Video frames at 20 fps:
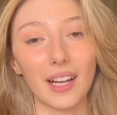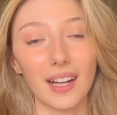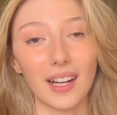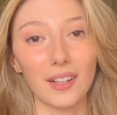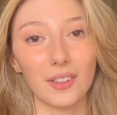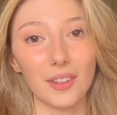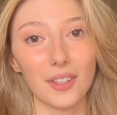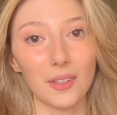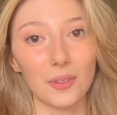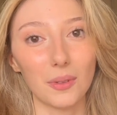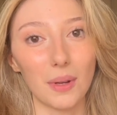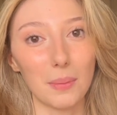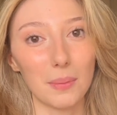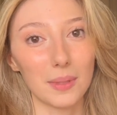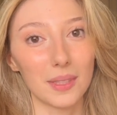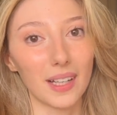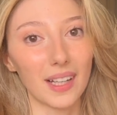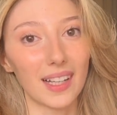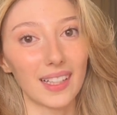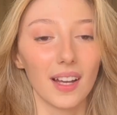out their
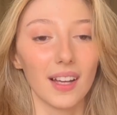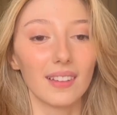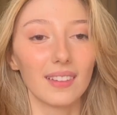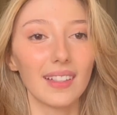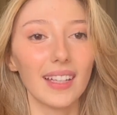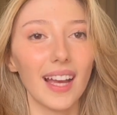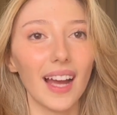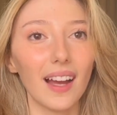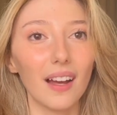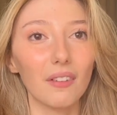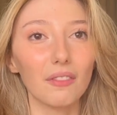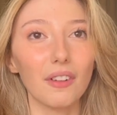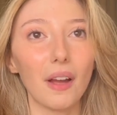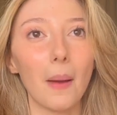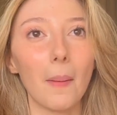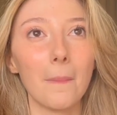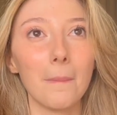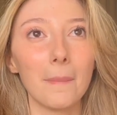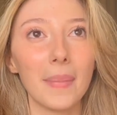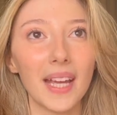website. They have
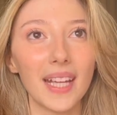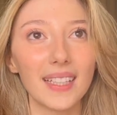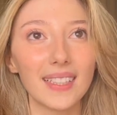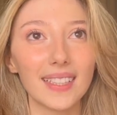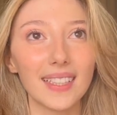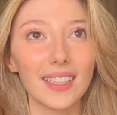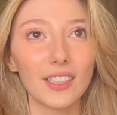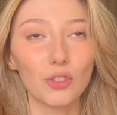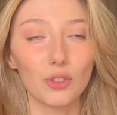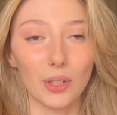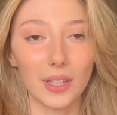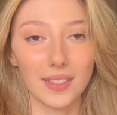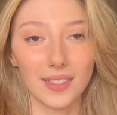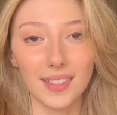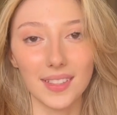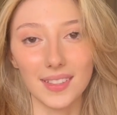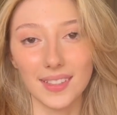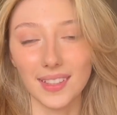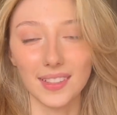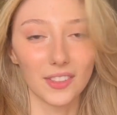amazing
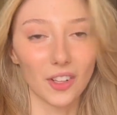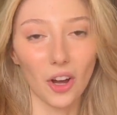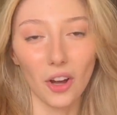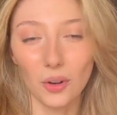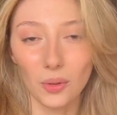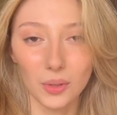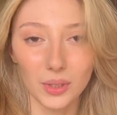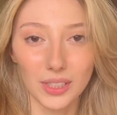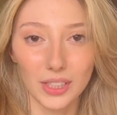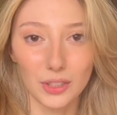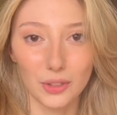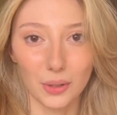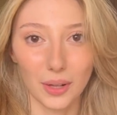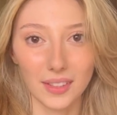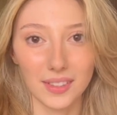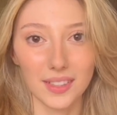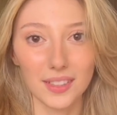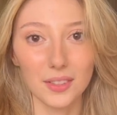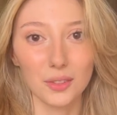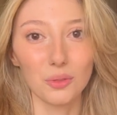dresses, and not only
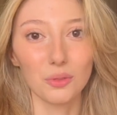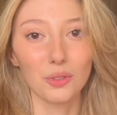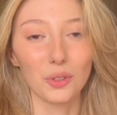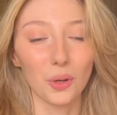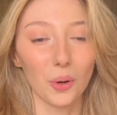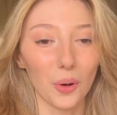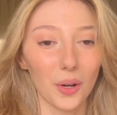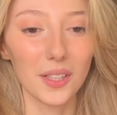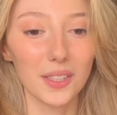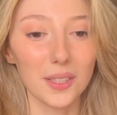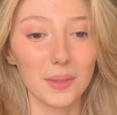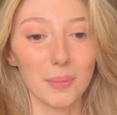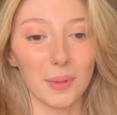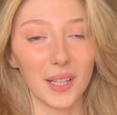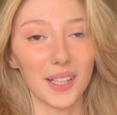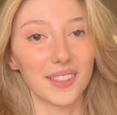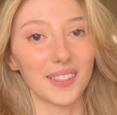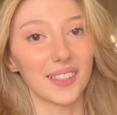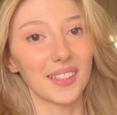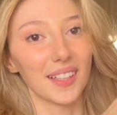dresses, of course,
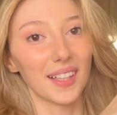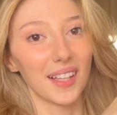but